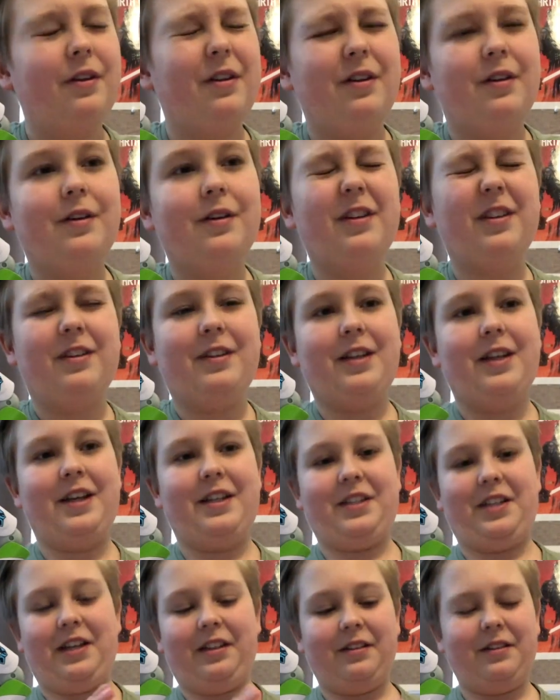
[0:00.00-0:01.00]
no need to raise
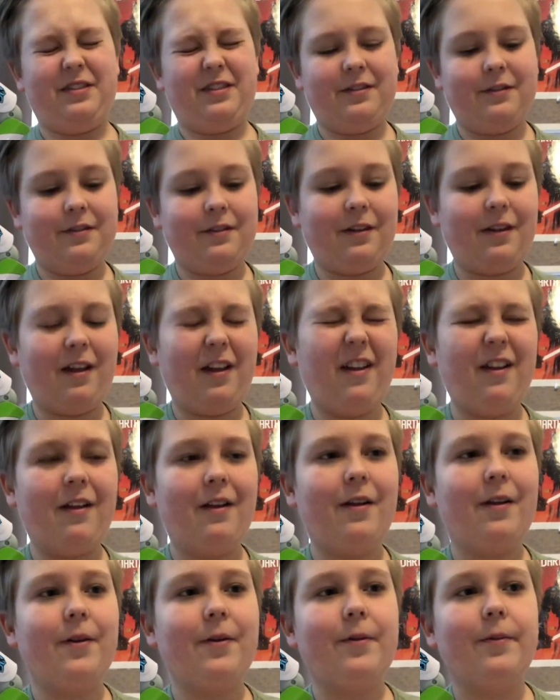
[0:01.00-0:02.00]
your voice. I can hear
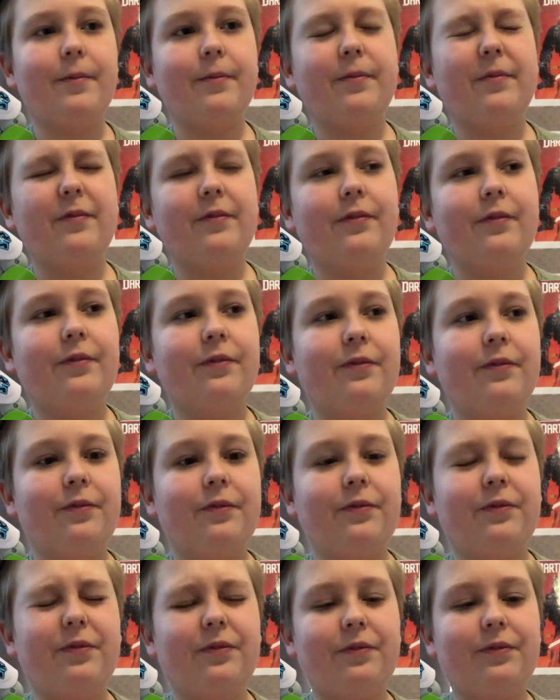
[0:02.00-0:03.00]
you perfectly
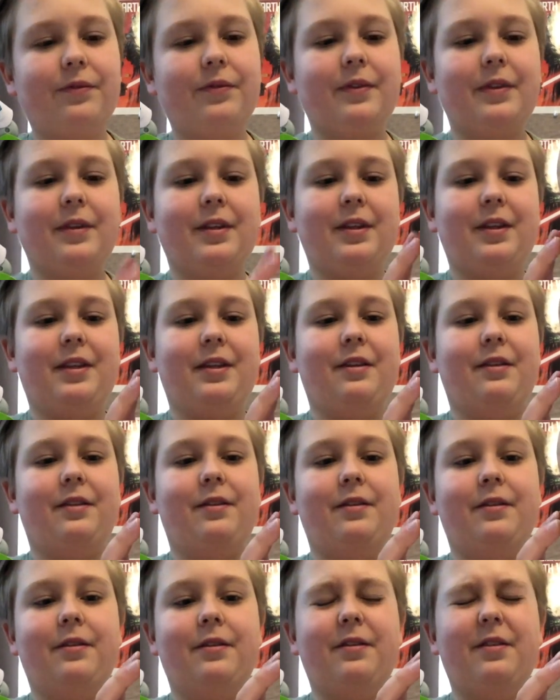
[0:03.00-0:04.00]
fine.
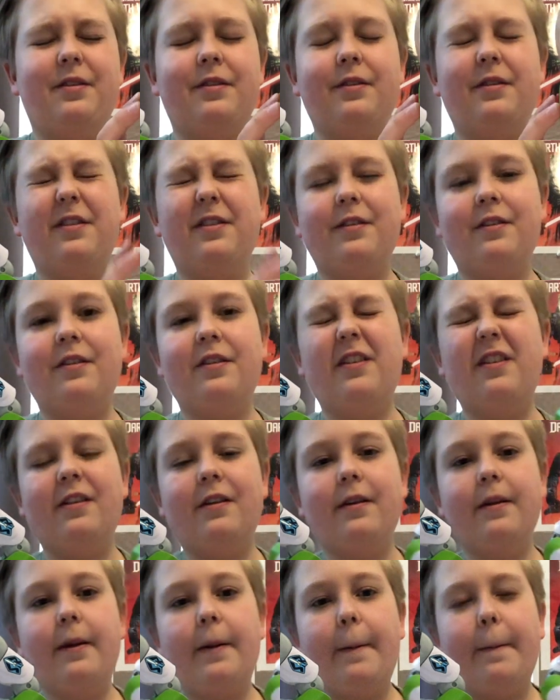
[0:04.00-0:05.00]
I
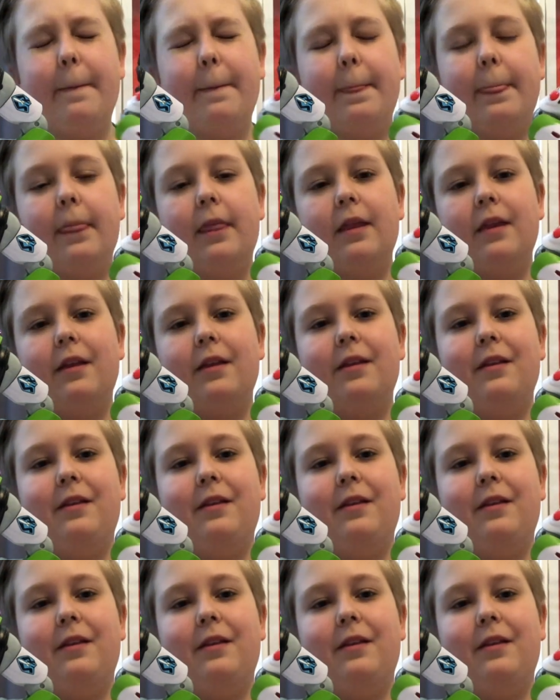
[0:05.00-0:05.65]
come in peace.